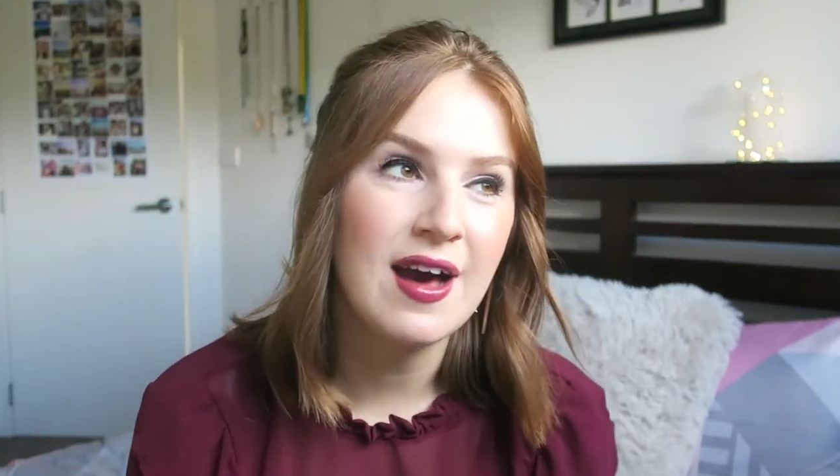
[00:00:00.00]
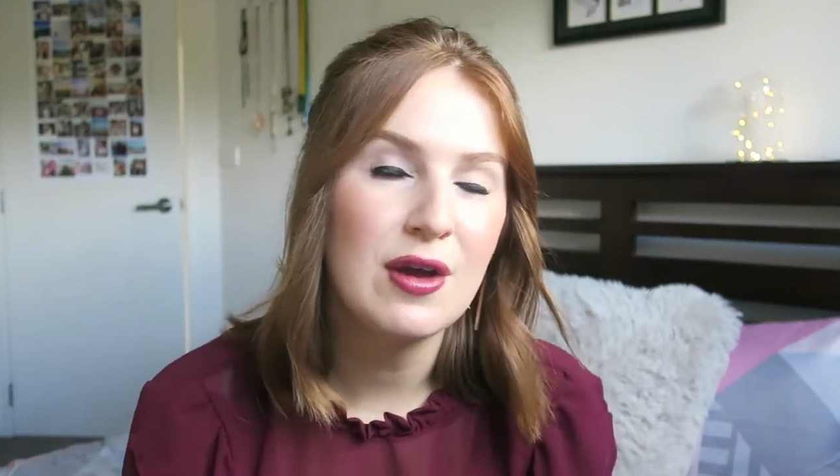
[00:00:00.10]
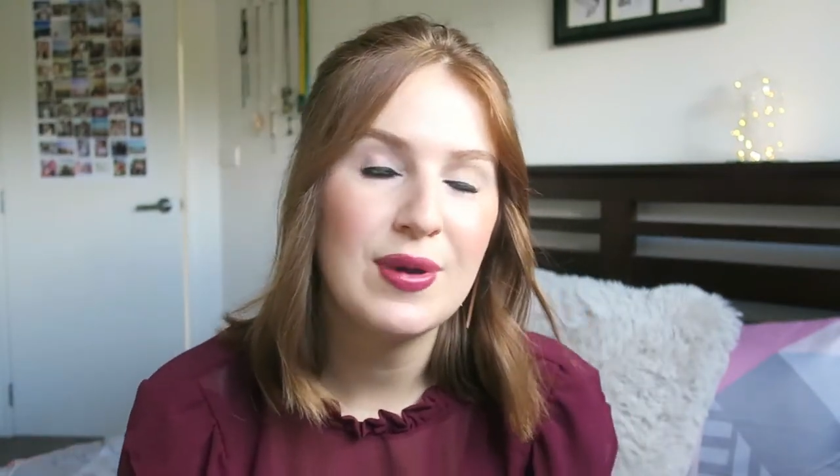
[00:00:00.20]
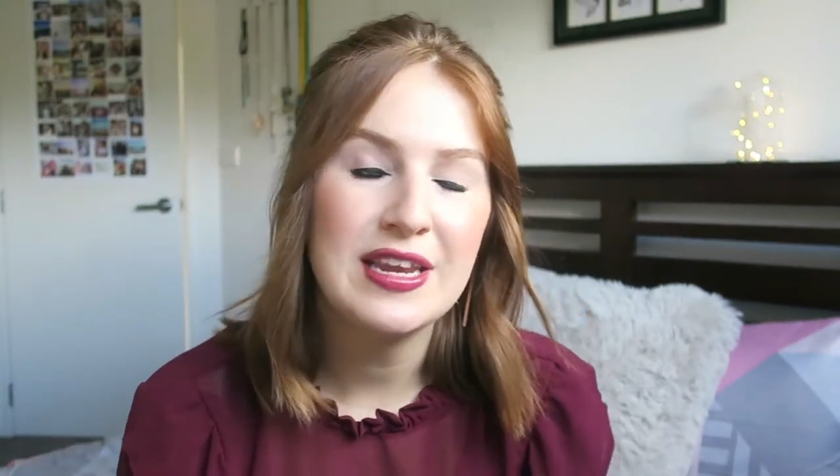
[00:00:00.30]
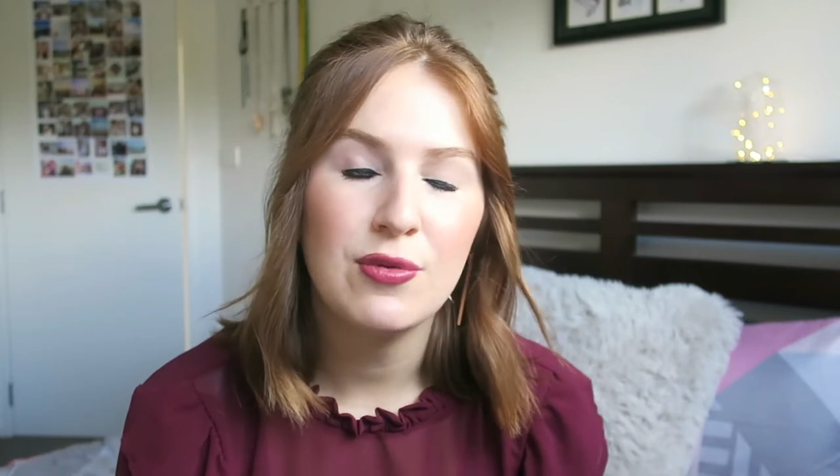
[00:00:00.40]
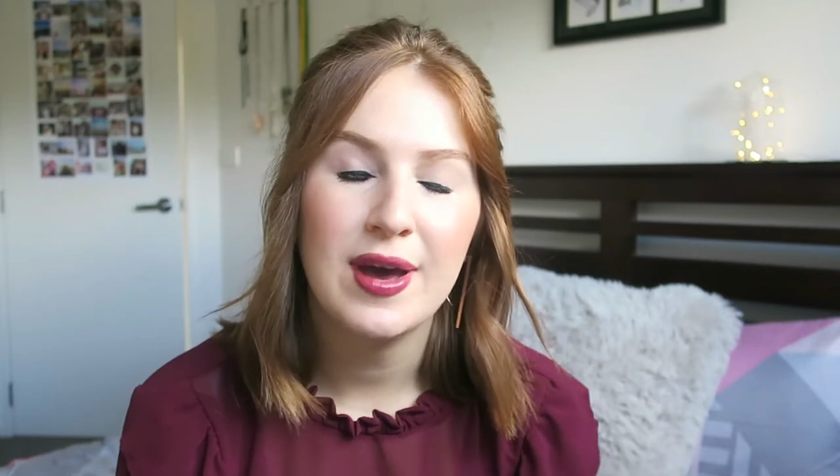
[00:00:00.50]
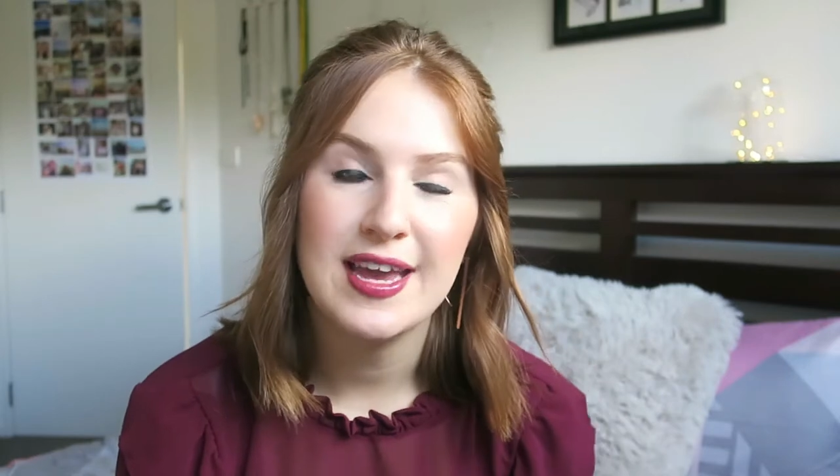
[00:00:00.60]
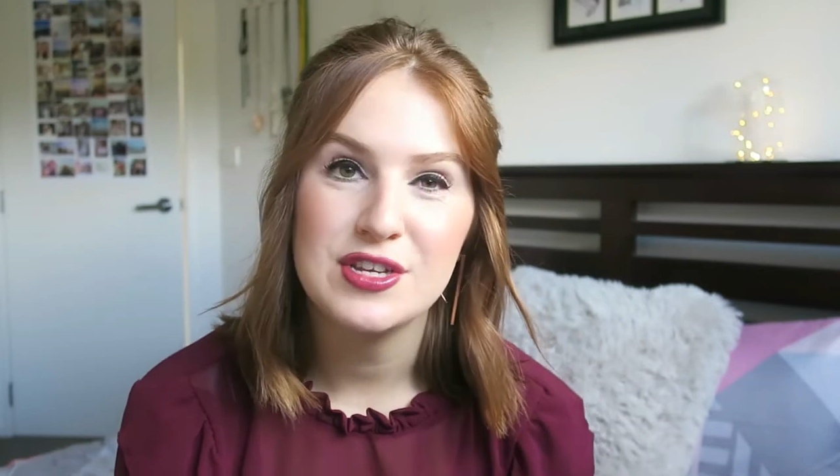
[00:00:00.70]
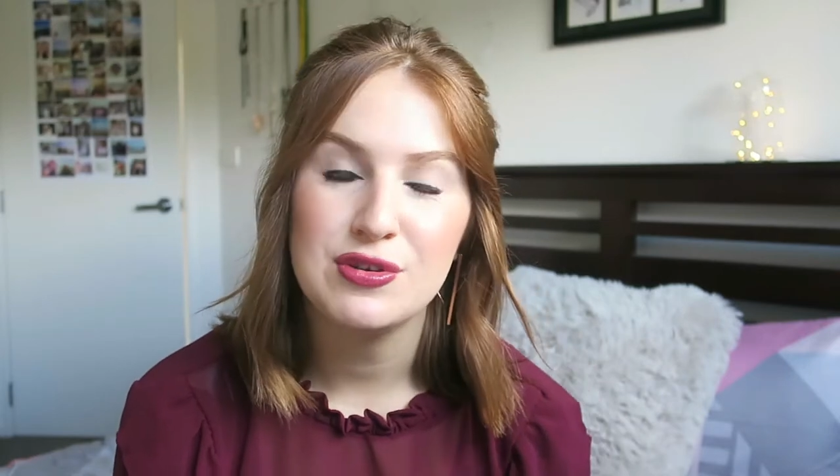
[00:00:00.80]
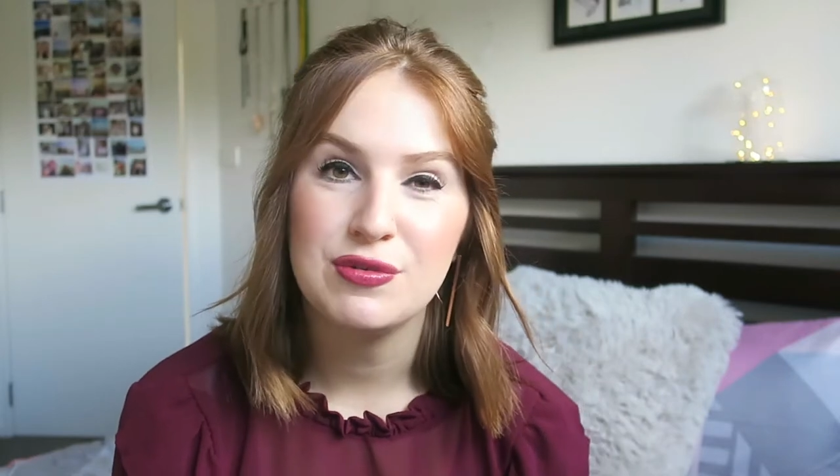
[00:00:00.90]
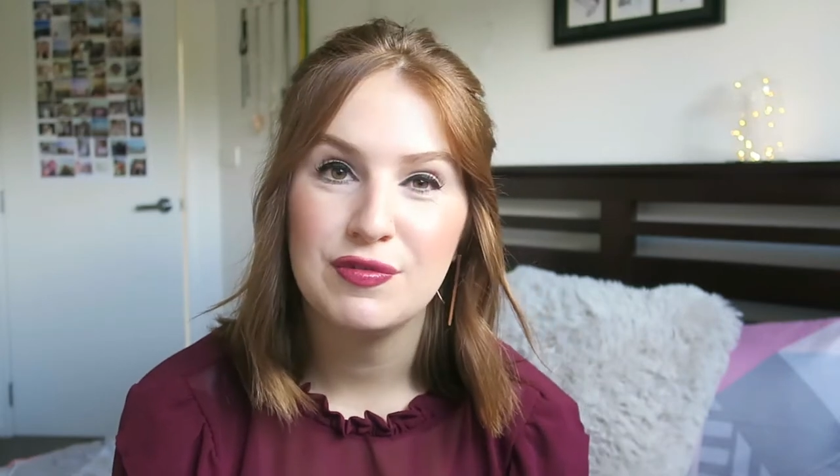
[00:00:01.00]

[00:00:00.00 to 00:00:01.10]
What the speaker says: I went away to